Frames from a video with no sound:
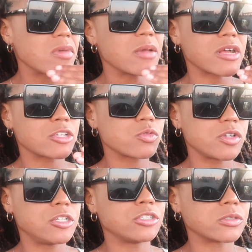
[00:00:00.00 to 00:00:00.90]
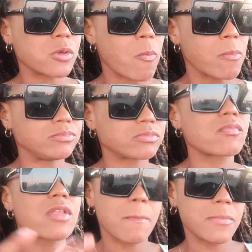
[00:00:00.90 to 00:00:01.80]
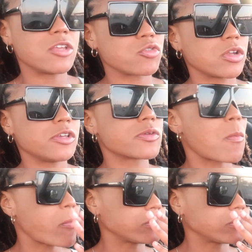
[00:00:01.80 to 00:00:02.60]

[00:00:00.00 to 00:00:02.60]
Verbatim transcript: in my 20s mid 20s